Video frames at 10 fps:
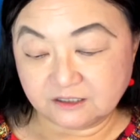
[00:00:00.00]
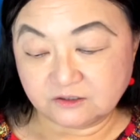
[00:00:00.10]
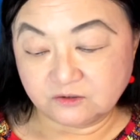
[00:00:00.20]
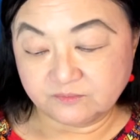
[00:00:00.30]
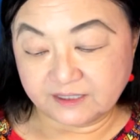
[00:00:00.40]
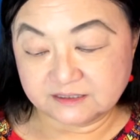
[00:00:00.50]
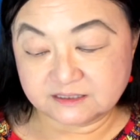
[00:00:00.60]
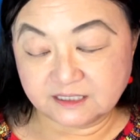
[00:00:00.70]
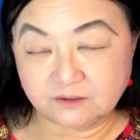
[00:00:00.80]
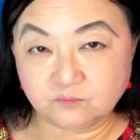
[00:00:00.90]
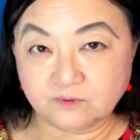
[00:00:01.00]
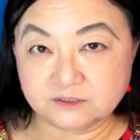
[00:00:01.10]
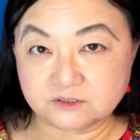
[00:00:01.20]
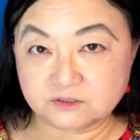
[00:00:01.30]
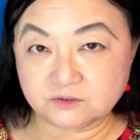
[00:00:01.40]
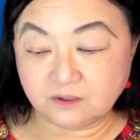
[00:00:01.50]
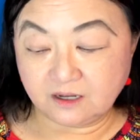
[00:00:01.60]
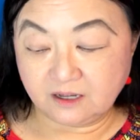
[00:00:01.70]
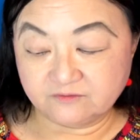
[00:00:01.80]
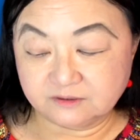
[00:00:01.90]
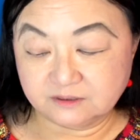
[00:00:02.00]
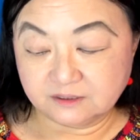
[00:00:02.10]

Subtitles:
You might say it once too often.